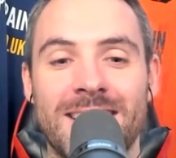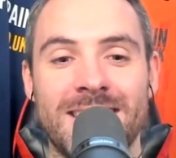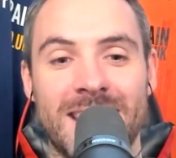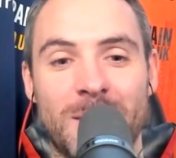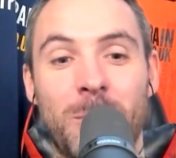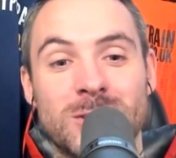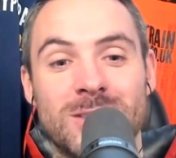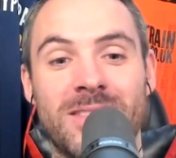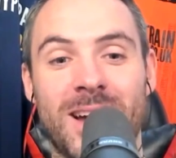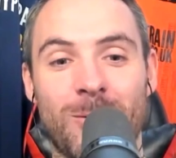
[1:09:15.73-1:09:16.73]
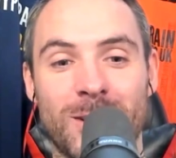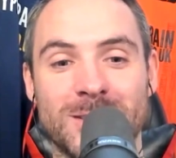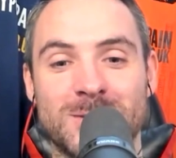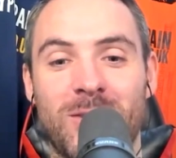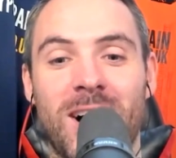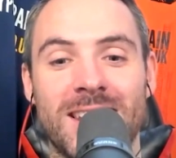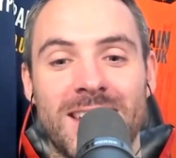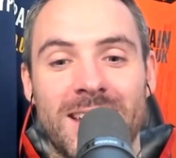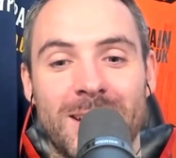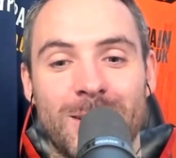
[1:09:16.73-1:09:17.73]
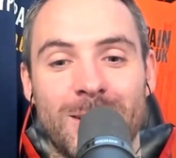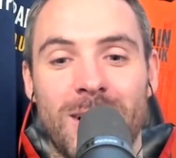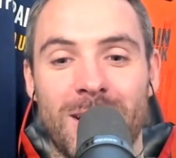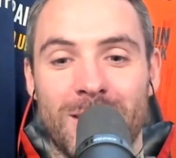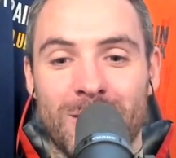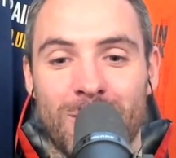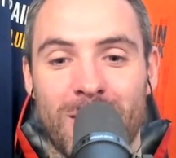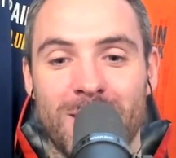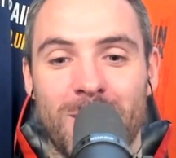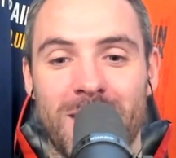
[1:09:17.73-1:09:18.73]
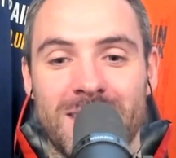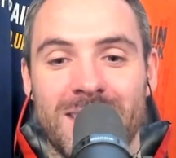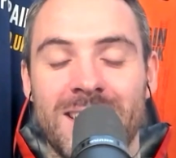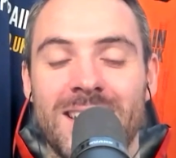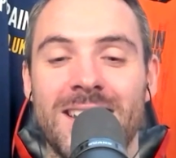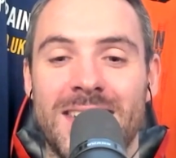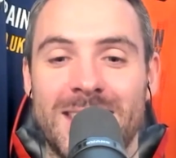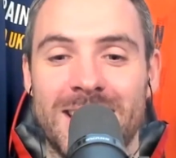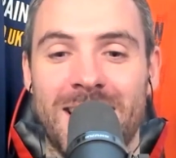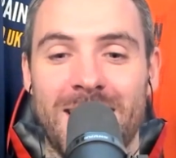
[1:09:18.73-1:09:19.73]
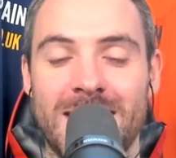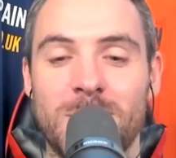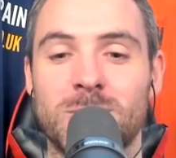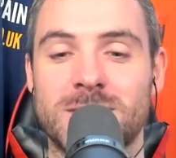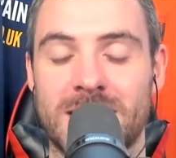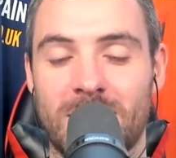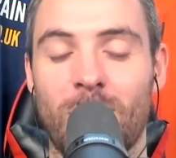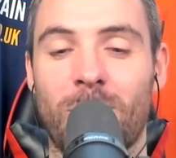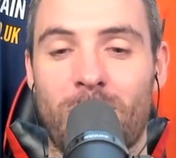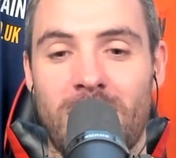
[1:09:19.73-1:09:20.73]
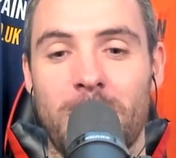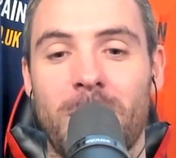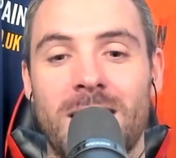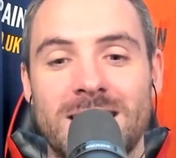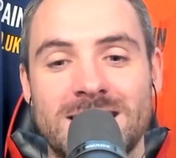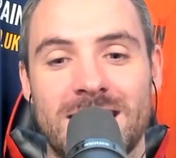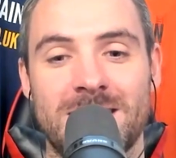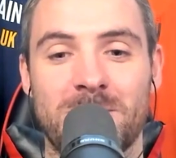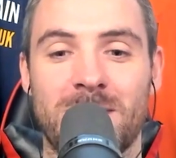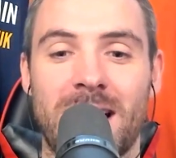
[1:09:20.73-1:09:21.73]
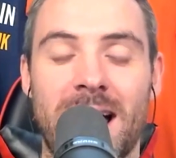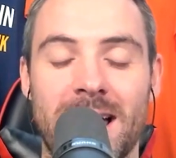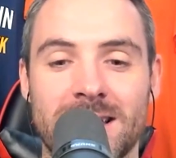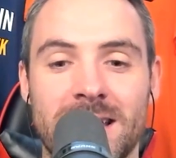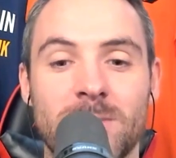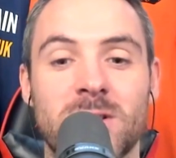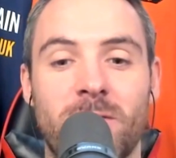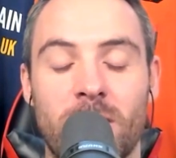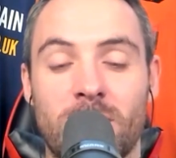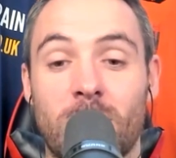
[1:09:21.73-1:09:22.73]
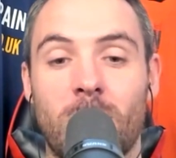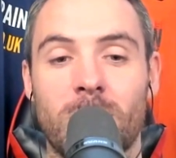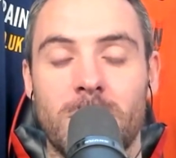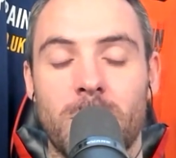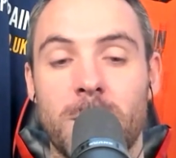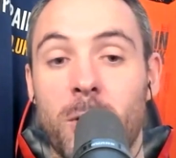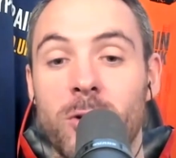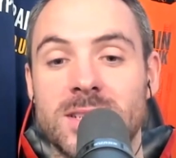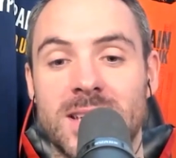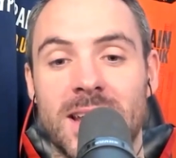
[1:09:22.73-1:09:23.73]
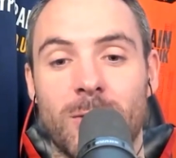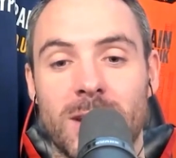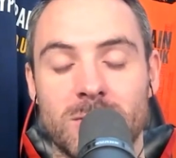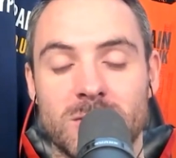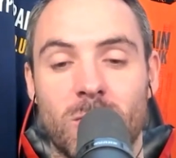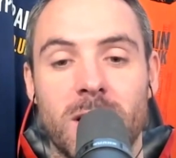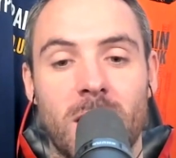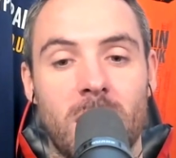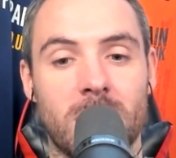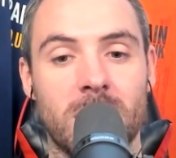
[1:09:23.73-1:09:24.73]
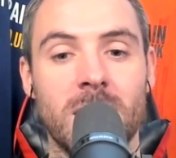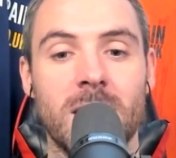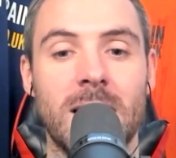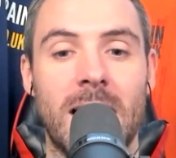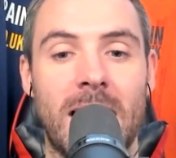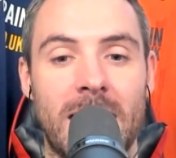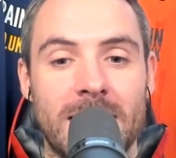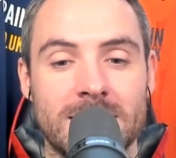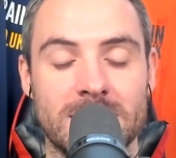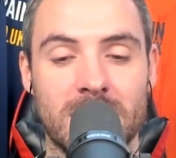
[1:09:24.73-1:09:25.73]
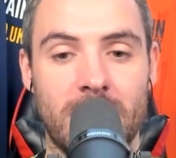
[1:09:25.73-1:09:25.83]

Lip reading: Nick Bosson, that runs Farley Hill, a good friend of mine. He was in goal for our Pearly team, and he was a very good goalkeeper. He broke his leg when he was quite young, and